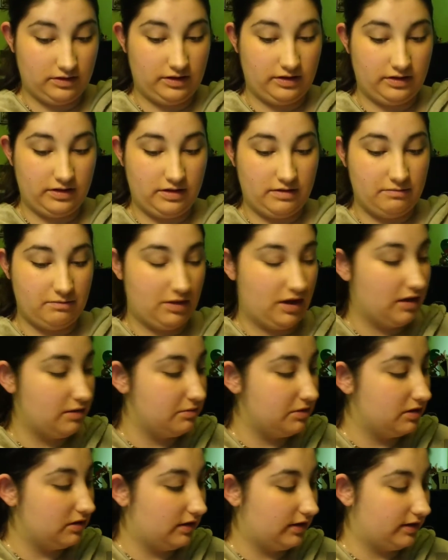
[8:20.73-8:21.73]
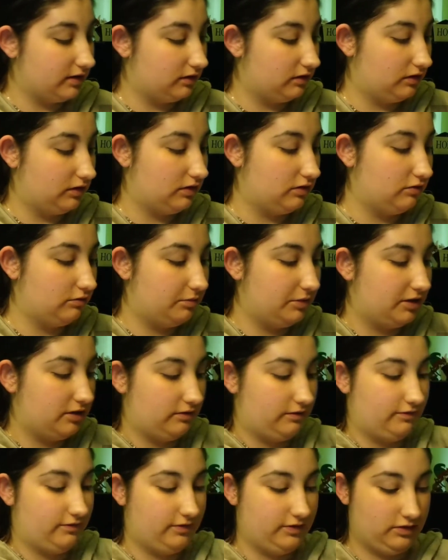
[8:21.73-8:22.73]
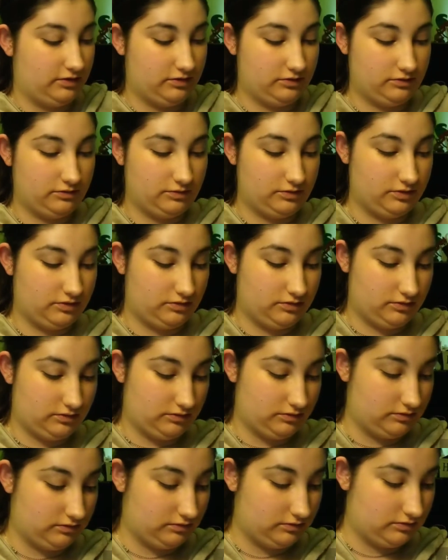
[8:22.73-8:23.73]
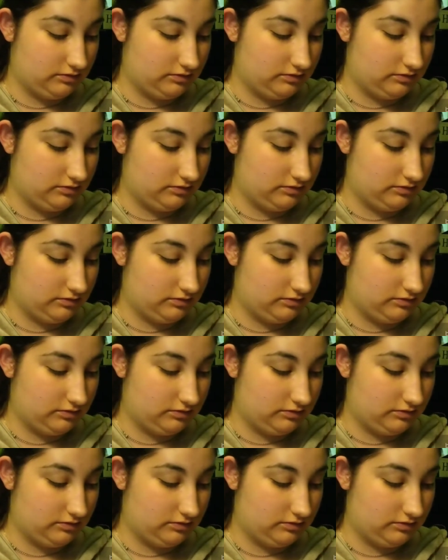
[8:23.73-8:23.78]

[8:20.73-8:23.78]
And then maybe like a little bit of this one.